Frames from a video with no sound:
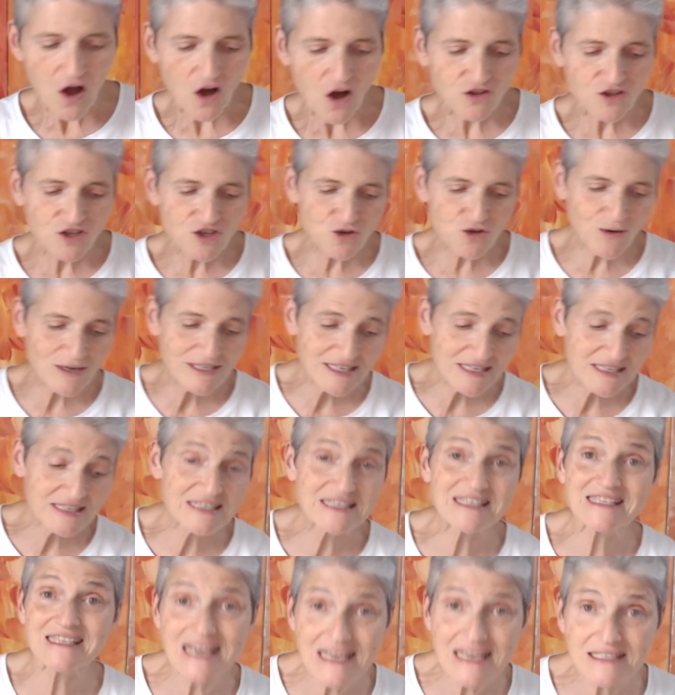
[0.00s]
On the
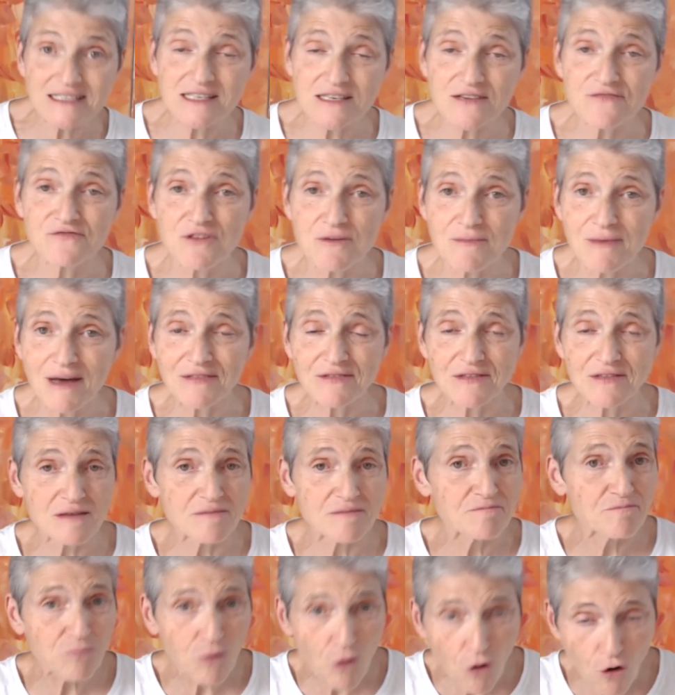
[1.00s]
26th of the month,
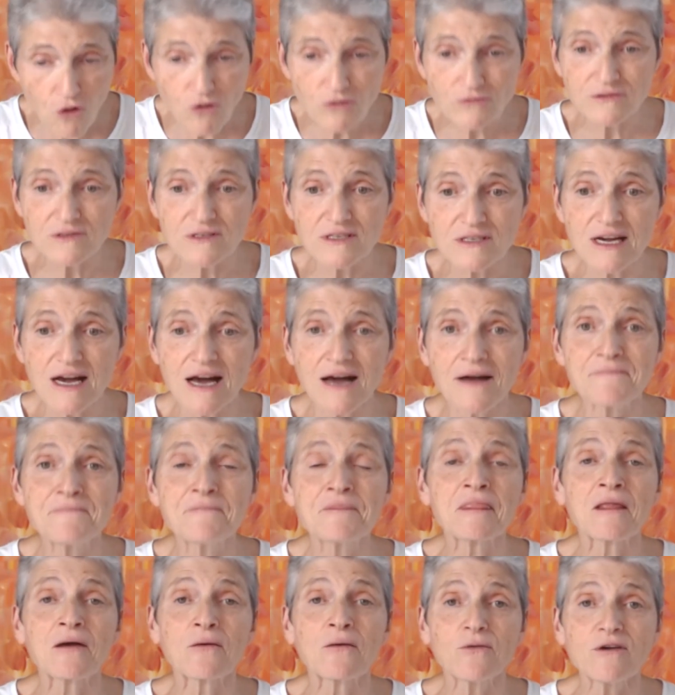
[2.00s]
important time,
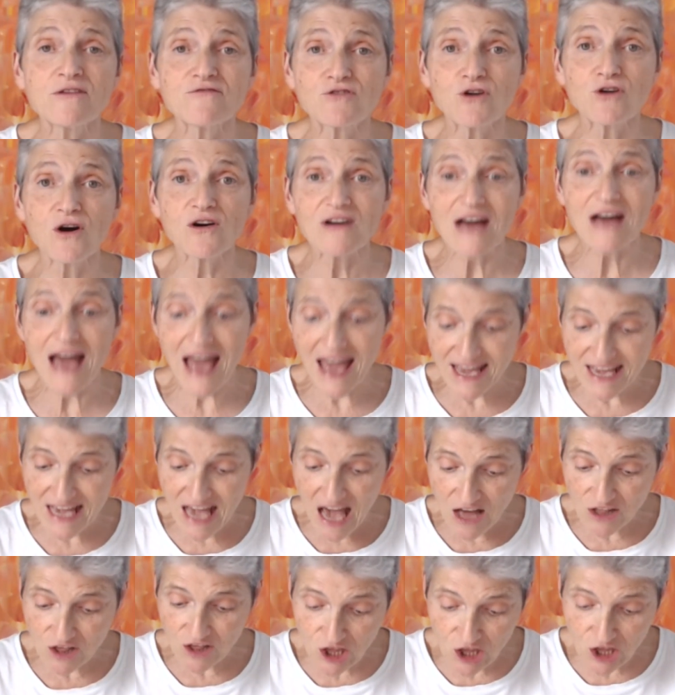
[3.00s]
we've got
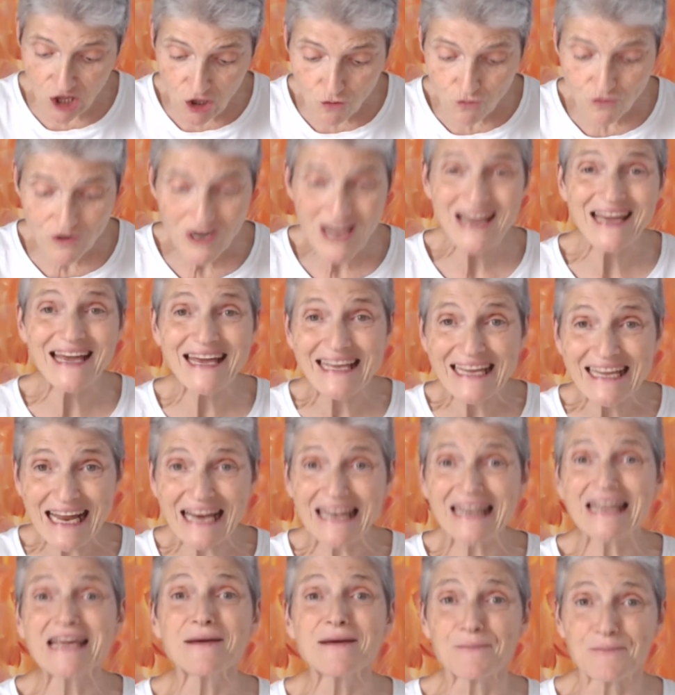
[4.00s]
a lunar
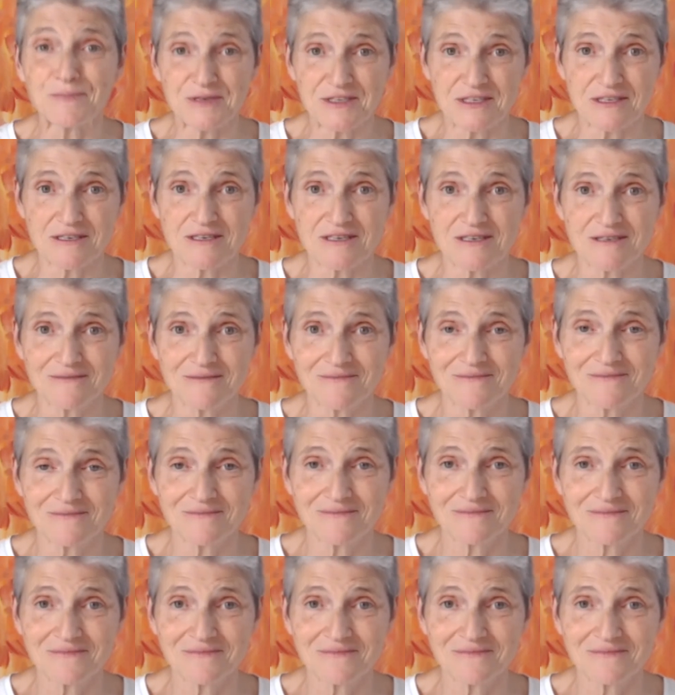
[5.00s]
eclipse